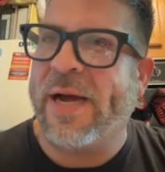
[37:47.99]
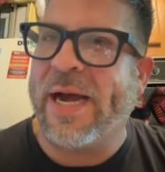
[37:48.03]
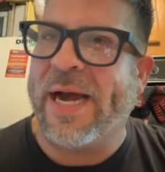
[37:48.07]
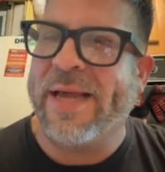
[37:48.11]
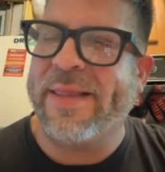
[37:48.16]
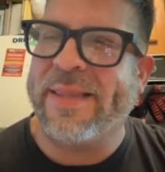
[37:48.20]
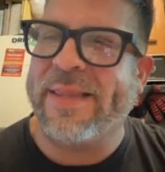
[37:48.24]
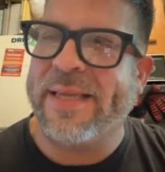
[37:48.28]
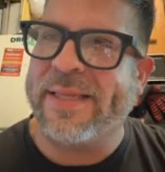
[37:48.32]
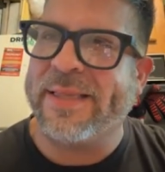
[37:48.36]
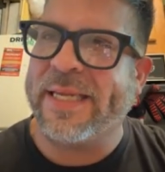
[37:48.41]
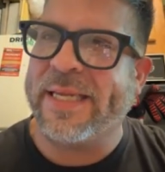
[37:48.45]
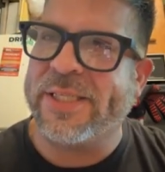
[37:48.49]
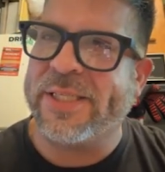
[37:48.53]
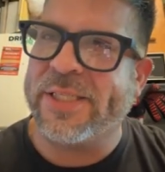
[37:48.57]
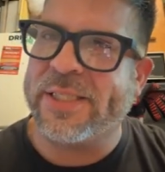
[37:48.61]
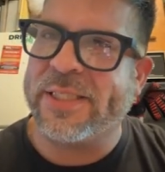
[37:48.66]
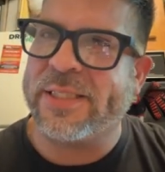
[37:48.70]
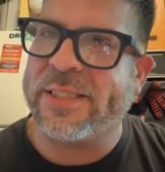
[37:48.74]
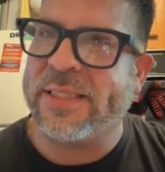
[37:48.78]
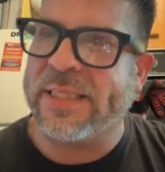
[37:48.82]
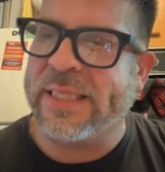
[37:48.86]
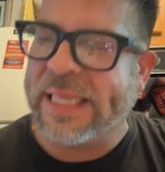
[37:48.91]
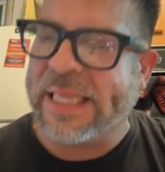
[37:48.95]
I think
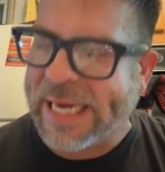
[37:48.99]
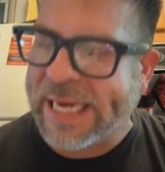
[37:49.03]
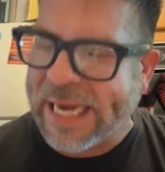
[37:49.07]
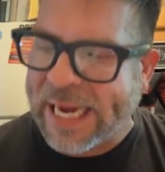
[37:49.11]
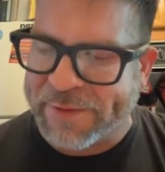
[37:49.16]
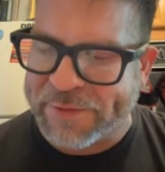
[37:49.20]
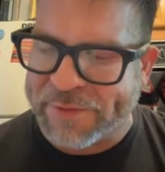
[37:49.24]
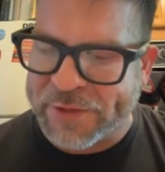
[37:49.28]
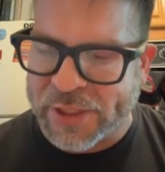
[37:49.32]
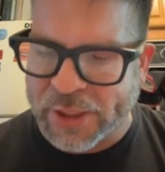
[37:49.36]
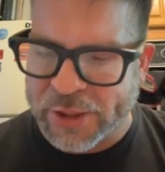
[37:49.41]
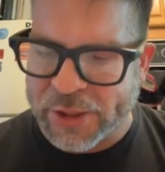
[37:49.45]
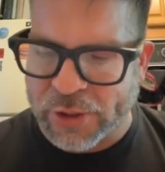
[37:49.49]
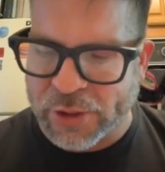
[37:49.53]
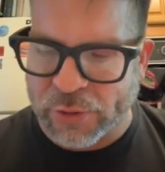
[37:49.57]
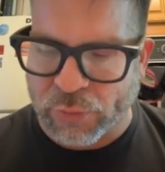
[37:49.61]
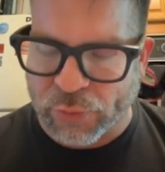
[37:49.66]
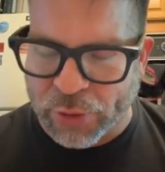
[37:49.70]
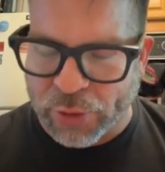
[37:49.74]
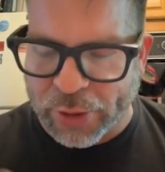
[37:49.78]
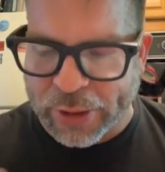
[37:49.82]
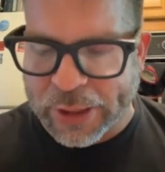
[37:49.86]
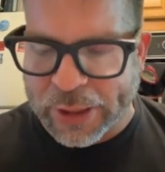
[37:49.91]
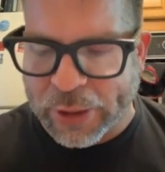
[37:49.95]
they have such a
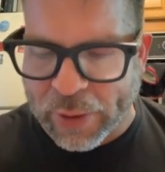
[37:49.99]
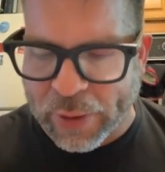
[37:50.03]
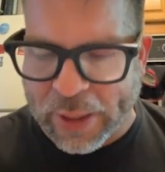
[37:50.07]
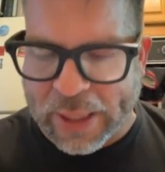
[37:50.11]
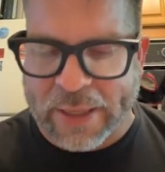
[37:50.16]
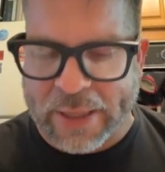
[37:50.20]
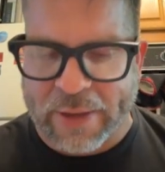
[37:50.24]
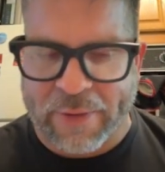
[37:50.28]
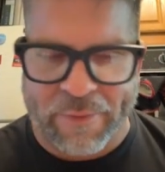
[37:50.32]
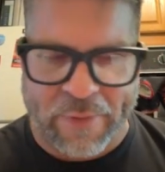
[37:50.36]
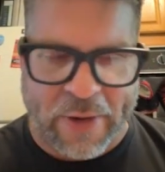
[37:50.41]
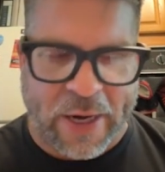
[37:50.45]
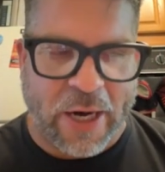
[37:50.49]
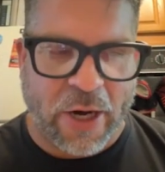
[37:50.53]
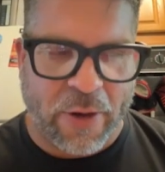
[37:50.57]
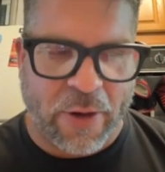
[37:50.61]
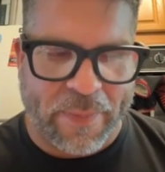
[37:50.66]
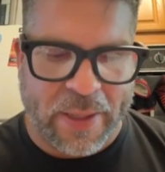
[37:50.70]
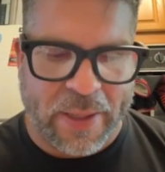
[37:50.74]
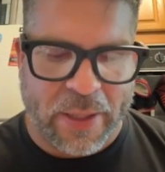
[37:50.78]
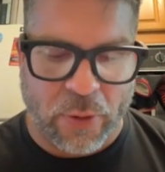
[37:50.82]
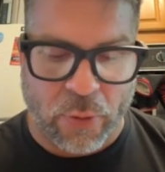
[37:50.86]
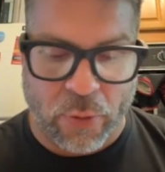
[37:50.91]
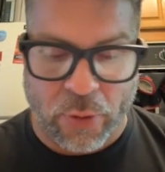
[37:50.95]
really great
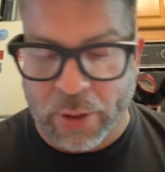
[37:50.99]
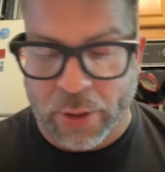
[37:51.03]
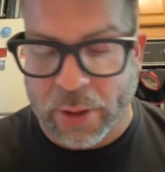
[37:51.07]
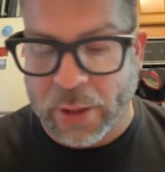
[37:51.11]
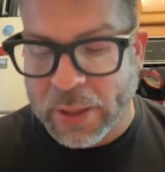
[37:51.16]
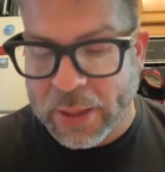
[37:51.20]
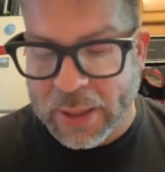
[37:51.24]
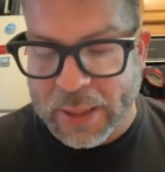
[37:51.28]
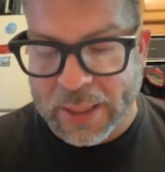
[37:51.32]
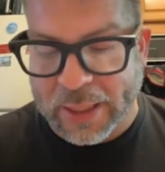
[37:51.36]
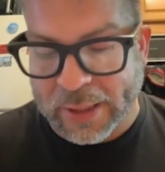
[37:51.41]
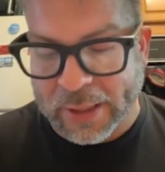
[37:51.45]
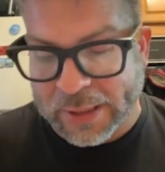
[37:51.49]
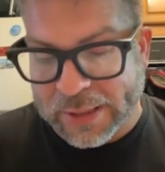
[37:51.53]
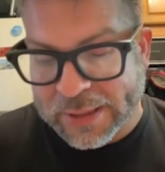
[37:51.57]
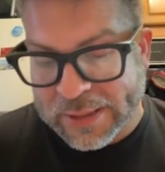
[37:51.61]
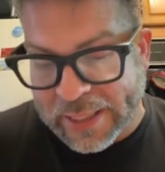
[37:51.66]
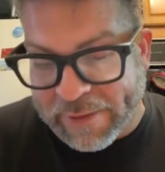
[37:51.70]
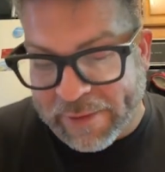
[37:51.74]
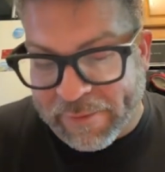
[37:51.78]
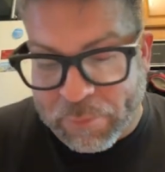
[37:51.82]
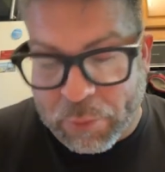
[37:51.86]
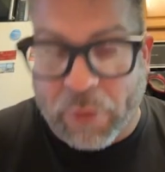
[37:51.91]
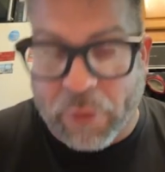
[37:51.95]
environment, or at
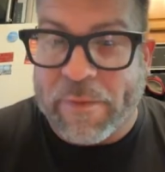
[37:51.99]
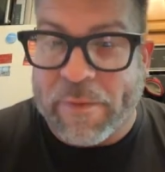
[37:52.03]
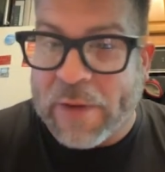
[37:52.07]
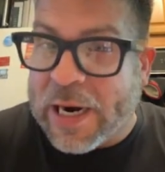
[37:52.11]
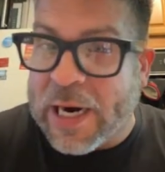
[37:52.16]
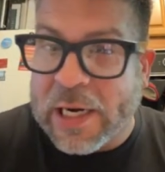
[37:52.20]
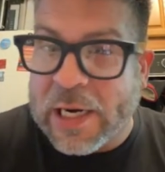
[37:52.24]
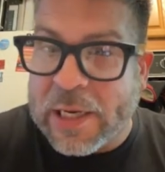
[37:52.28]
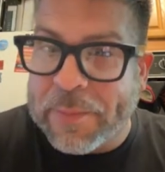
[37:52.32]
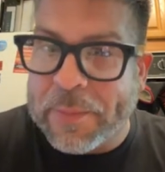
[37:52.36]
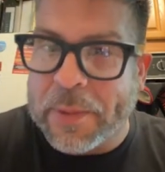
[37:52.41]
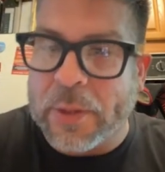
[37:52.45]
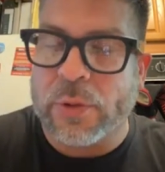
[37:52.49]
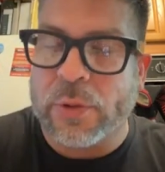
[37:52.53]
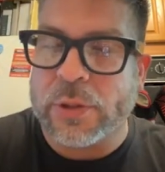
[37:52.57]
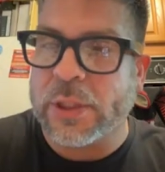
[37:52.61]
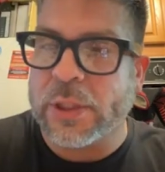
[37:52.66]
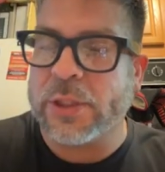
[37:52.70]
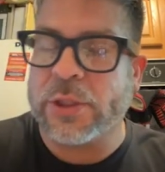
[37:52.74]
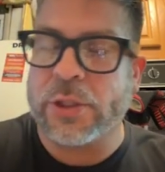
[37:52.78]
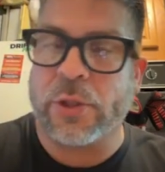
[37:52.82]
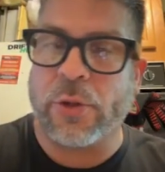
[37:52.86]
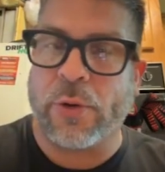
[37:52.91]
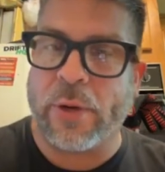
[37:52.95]
least they've provided me with
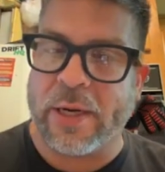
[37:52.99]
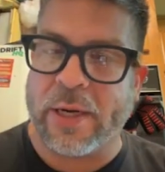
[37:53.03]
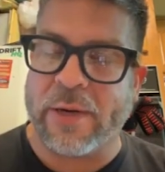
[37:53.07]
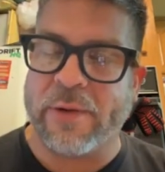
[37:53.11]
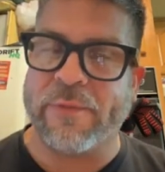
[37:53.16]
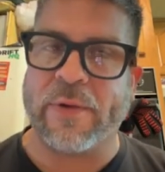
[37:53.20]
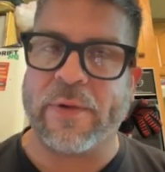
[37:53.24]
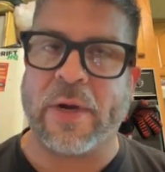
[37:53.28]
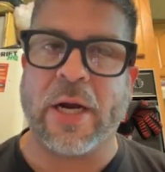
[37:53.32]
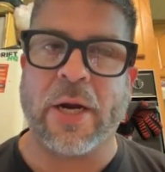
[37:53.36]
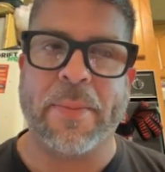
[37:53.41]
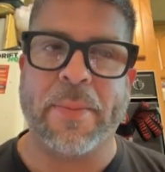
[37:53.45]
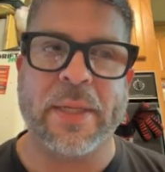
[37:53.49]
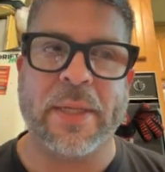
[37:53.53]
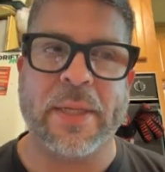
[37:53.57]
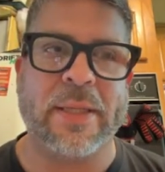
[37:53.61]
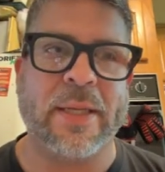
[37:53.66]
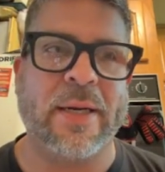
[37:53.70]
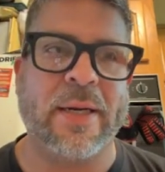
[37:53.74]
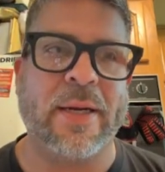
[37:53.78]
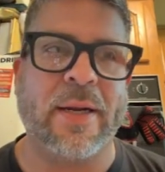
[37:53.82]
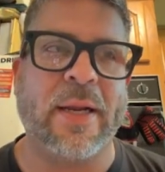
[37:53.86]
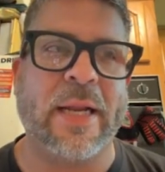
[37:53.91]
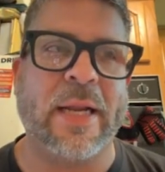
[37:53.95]
such a great environment
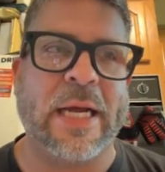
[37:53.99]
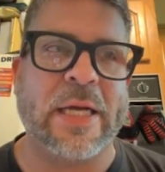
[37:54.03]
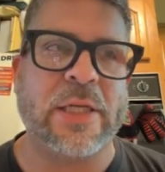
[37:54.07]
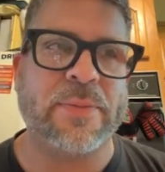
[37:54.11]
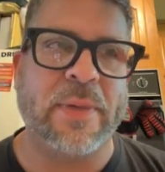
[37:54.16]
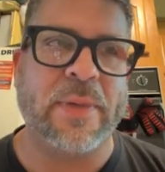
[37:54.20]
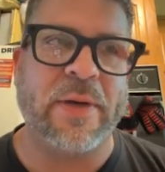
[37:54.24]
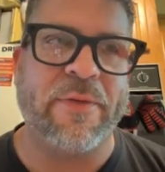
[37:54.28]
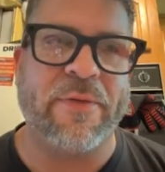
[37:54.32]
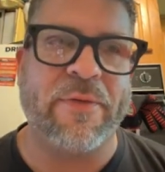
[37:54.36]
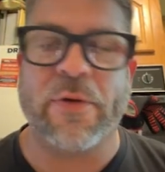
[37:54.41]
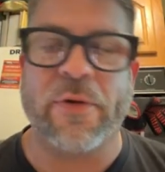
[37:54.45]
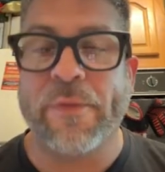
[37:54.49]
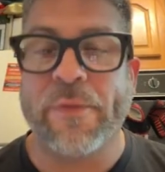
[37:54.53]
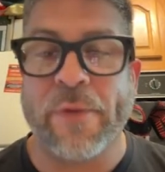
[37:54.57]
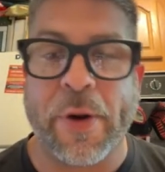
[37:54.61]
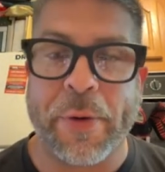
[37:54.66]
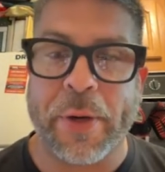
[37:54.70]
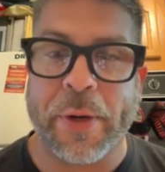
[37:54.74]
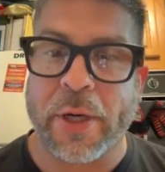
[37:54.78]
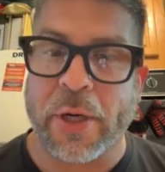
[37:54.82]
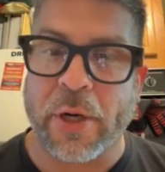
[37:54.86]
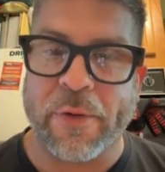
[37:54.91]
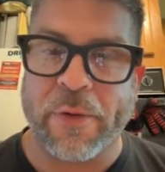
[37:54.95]
that it allows me to feel
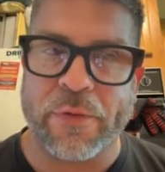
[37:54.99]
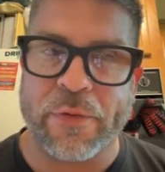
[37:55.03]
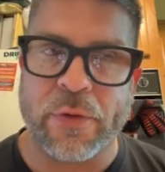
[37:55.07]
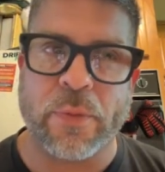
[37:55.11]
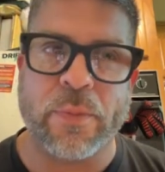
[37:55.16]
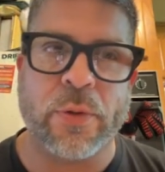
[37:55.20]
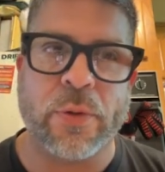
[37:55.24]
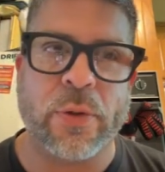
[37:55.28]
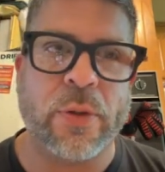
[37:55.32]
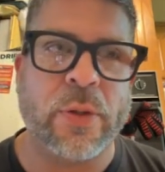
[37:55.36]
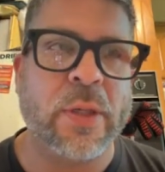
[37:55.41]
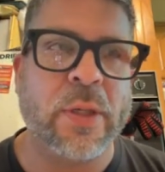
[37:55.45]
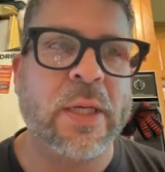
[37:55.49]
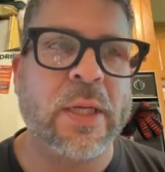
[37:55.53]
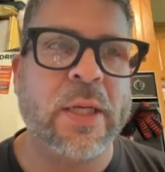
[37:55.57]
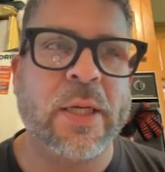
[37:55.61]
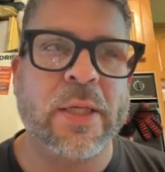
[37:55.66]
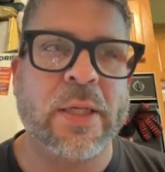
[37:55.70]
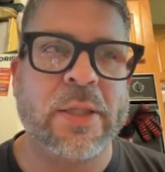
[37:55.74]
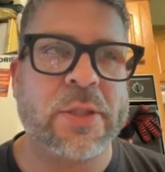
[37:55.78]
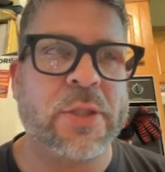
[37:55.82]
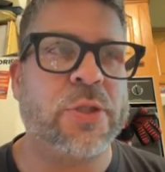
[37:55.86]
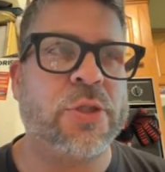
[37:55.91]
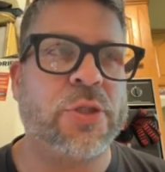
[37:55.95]
very comfortable
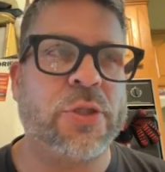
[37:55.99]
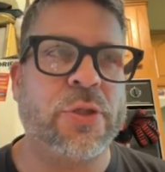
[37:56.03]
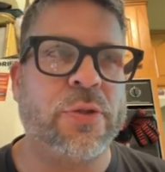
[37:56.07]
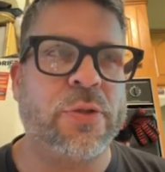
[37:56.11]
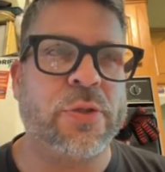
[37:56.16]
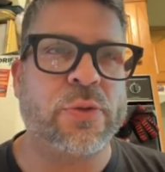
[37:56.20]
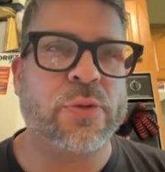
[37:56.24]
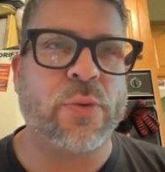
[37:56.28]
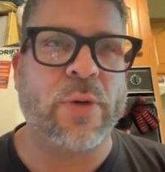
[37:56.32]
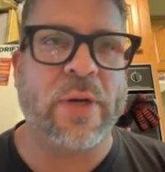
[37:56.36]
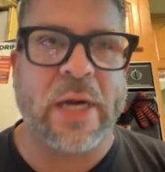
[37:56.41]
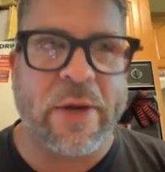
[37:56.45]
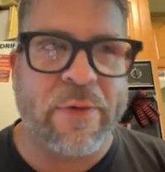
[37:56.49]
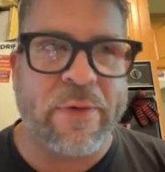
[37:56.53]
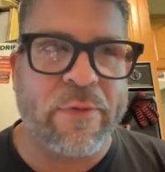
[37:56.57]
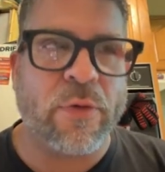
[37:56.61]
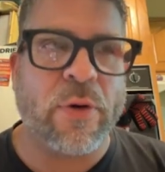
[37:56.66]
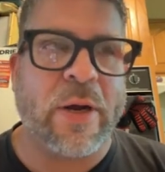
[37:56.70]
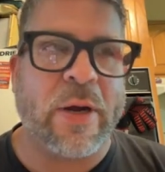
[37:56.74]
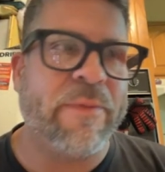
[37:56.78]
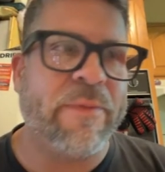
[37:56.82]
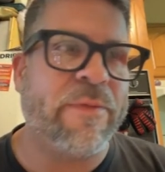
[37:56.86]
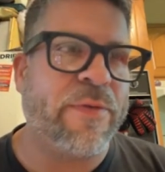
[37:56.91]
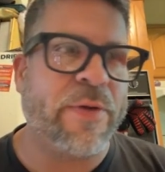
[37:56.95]
to choose
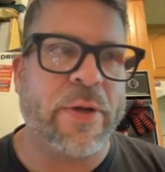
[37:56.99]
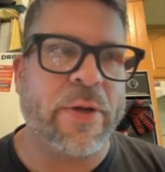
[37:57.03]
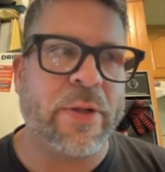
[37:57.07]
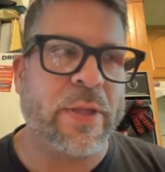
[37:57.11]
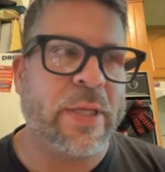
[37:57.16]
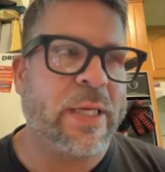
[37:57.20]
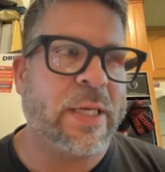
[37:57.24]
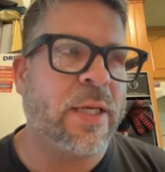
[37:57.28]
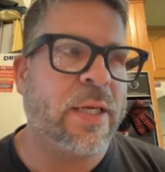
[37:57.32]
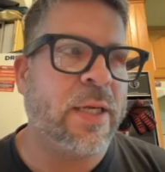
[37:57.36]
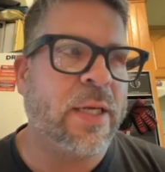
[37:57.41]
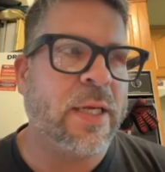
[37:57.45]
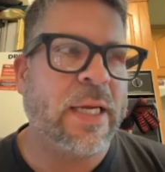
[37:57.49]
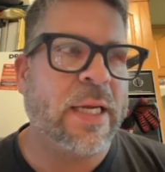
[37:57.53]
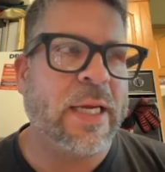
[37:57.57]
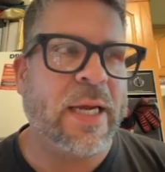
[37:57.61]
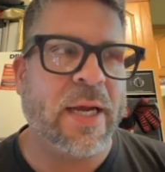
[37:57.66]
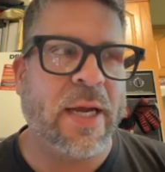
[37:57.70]
whatever I'm feeling.